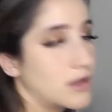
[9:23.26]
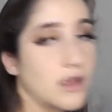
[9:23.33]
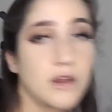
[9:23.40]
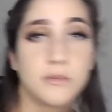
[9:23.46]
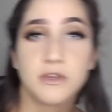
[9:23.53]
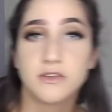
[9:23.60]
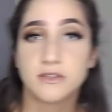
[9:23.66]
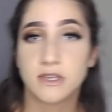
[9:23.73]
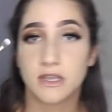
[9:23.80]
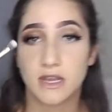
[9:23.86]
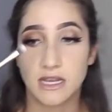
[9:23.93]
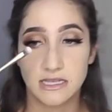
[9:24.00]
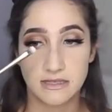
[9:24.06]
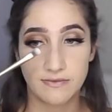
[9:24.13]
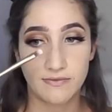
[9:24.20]
be using a
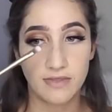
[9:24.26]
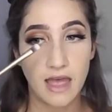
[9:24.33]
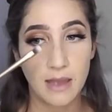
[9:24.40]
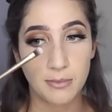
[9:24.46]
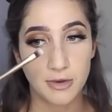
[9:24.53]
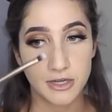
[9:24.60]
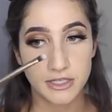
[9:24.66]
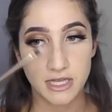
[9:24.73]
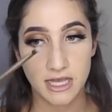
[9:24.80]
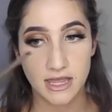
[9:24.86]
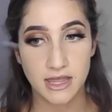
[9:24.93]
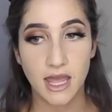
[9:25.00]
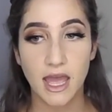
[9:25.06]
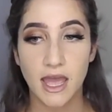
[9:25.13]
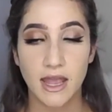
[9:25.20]
nice flat brush like
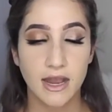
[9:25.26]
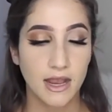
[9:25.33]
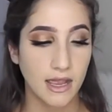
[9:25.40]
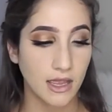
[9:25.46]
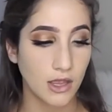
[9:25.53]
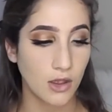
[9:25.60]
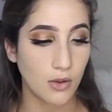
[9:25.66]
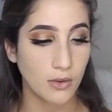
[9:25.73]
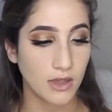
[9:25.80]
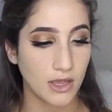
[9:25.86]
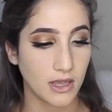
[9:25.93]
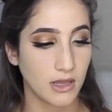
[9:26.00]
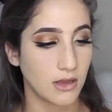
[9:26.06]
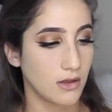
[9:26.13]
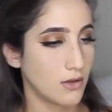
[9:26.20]
that and go
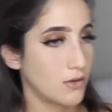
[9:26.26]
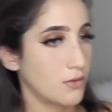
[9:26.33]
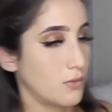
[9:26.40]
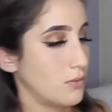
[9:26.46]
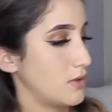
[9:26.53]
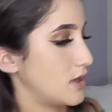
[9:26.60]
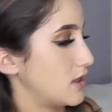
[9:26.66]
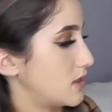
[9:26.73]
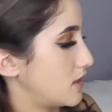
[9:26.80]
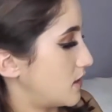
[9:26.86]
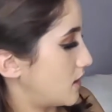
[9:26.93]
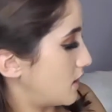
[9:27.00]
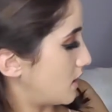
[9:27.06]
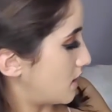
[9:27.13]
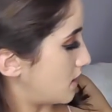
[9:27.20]
in with
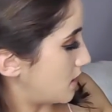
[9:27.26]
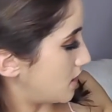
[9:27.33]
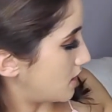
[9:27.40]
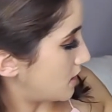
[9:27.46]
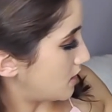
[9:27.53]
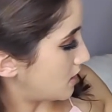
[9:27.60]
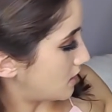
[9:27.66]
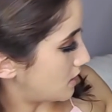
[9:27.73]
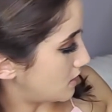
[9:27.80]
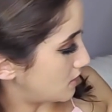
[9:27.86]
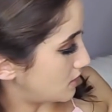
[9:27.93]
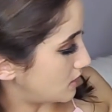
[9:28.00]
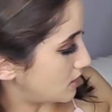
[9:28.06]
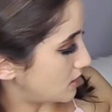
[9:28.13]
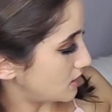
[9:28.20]

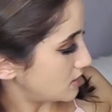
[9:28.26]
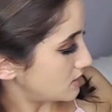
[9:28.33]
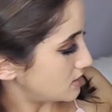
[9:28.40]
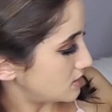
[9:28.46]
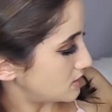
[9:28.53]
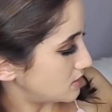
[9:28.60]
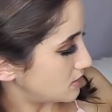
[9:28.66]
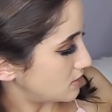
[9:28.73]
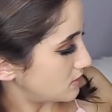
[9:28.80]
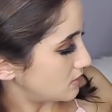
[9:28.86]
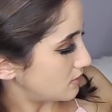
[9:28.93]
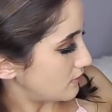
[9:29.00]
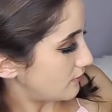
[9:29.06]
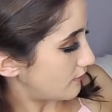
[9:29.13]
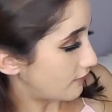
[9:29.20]
this
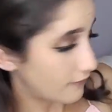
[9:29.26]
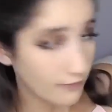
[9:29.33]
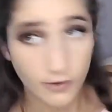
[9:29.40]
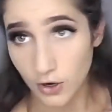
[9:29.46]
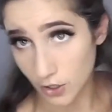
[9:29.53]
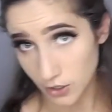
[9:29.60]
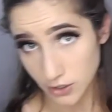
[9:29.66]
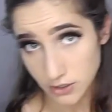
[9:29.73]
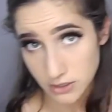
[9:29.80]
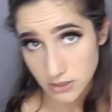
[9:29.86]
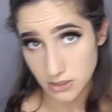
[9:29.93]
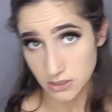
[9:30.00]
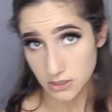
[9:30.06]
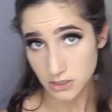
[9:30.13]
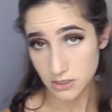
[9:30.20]
first,